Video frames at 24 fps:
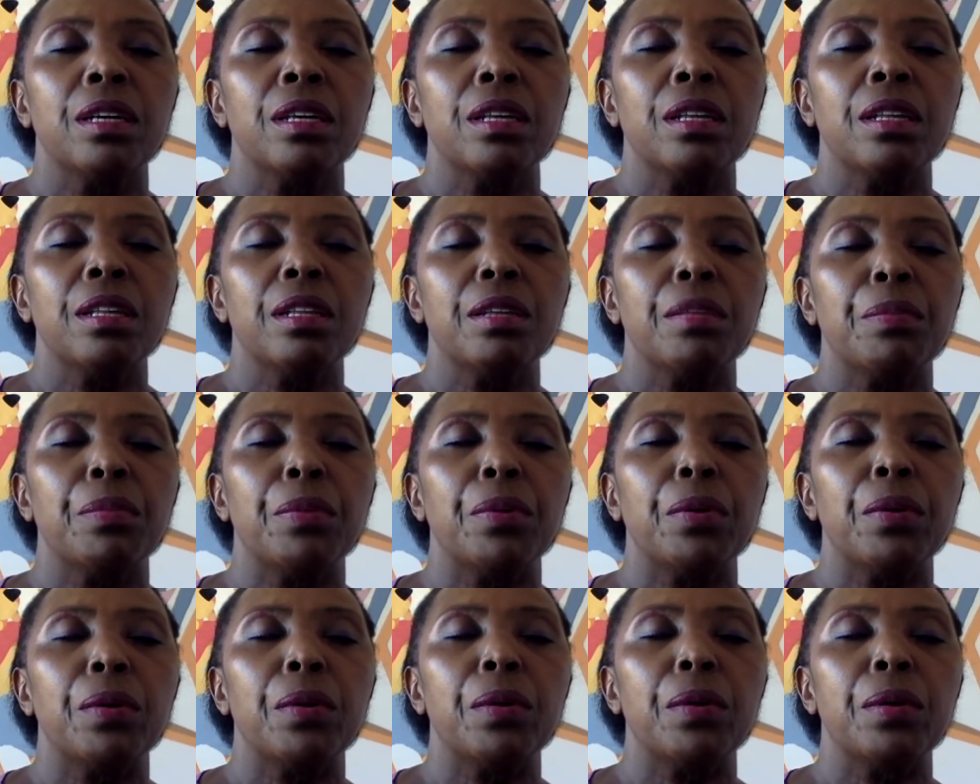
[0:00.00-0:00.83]
The
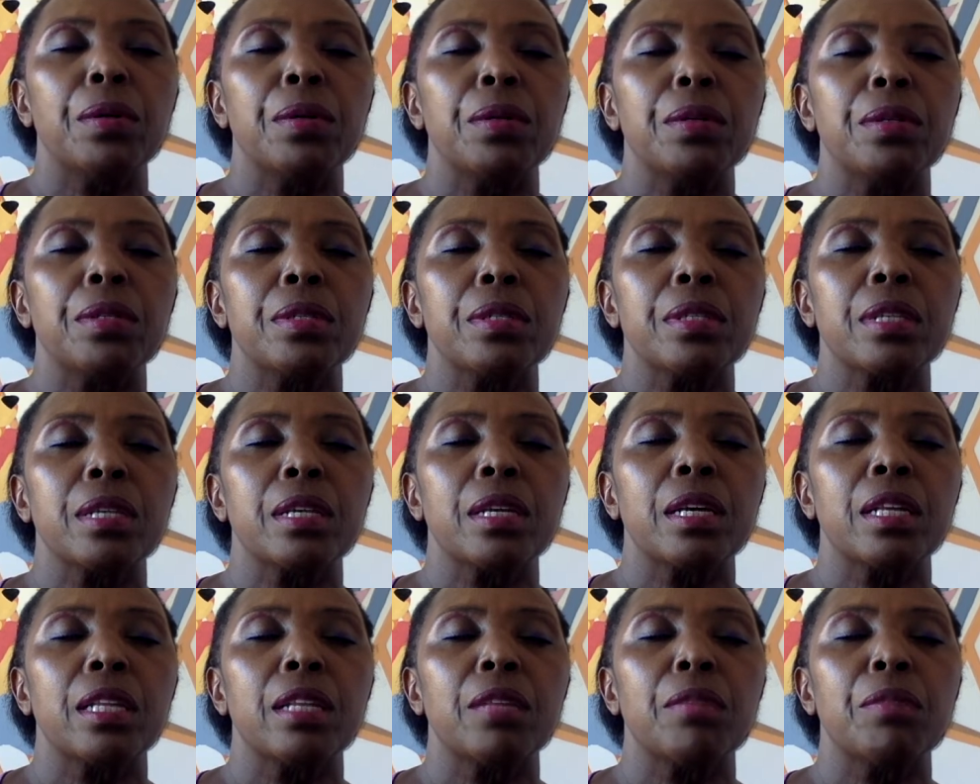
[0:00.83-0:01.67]
pause
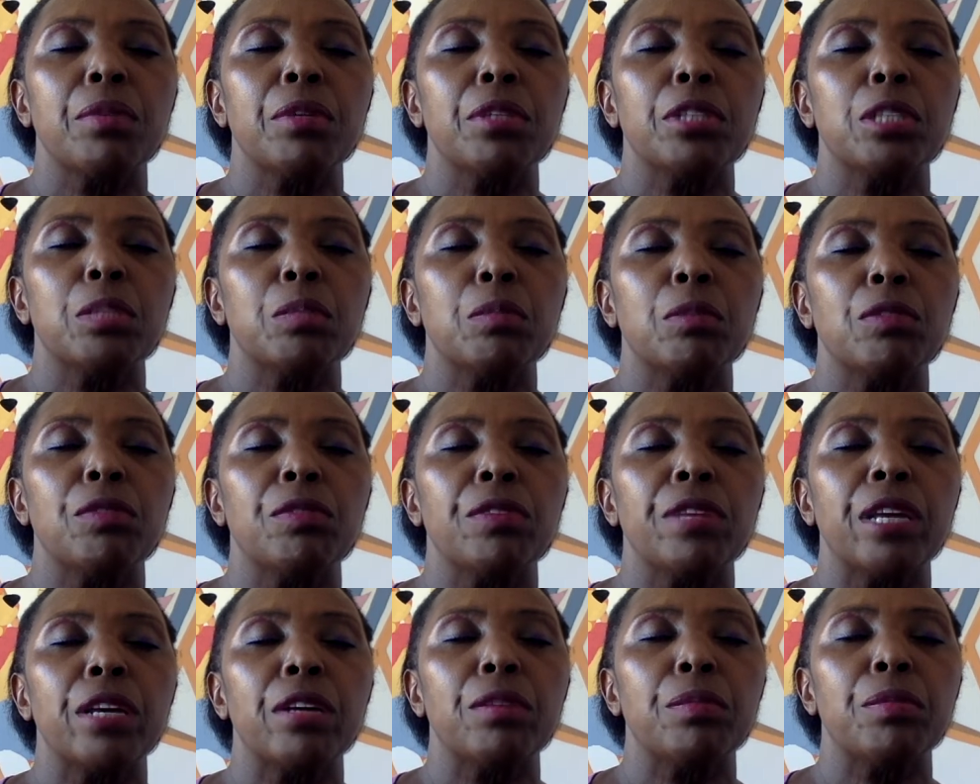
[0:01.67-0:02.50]
at the bottom of the
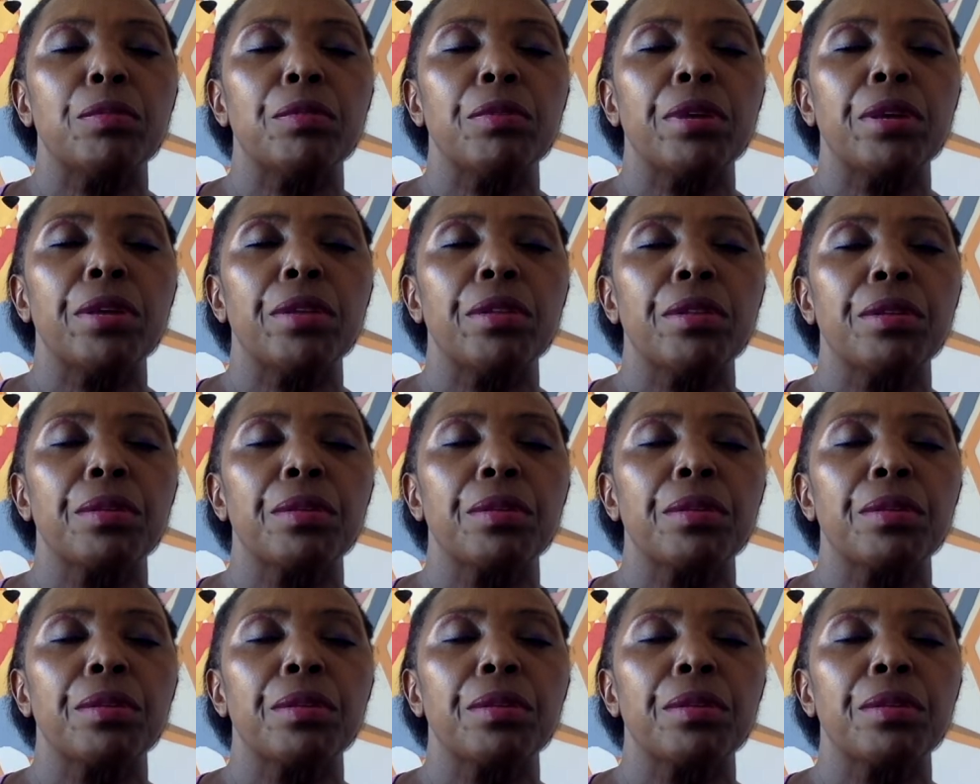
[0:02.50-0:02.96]
out-breath.